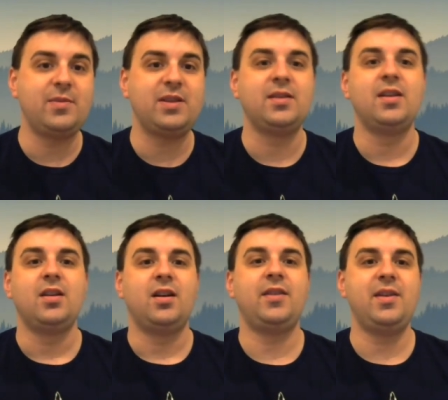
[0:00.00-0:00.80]
I mean,
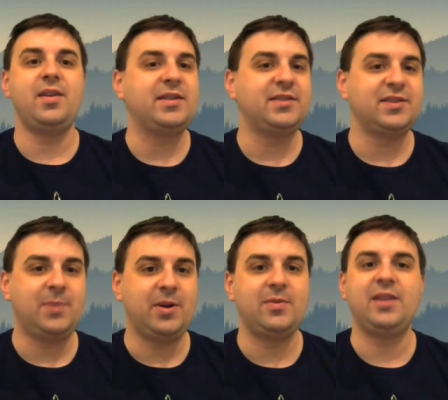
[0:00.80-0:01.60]
uh, The Amazing
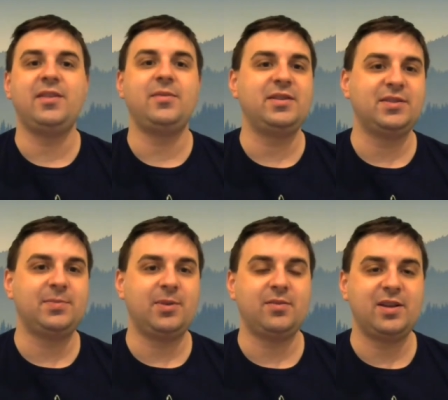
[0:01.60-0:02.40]
Spider-Man and The Amazing
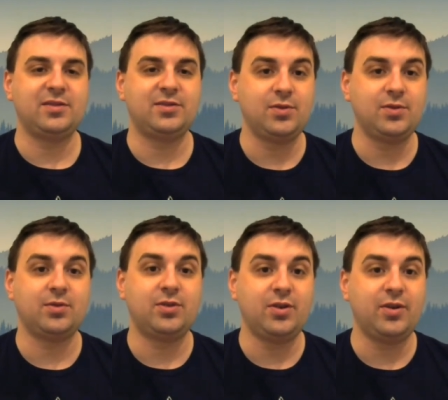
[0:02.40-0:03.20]
Spider-Man two
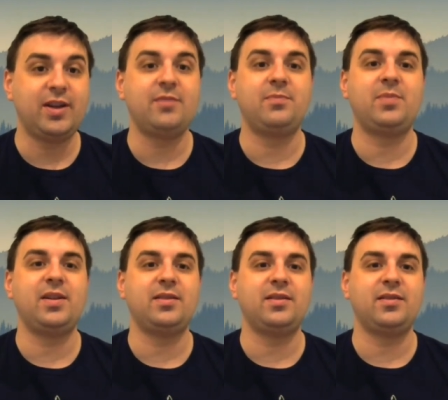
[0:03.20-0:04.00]
are good,
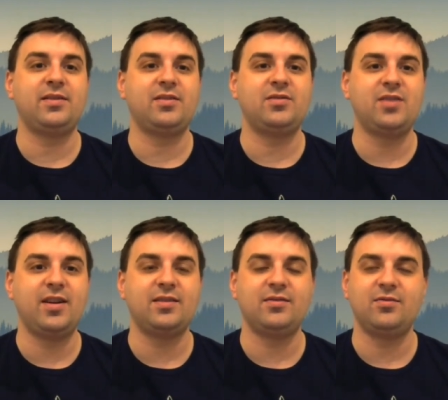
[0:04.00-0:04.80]
but they're
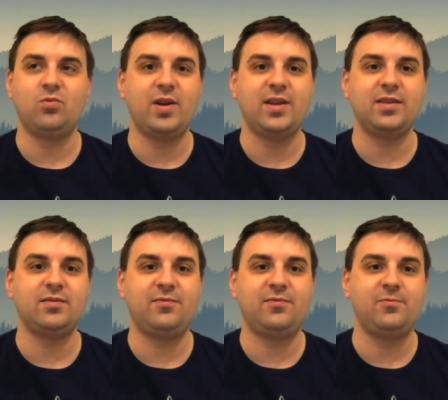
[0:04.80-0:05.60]
not what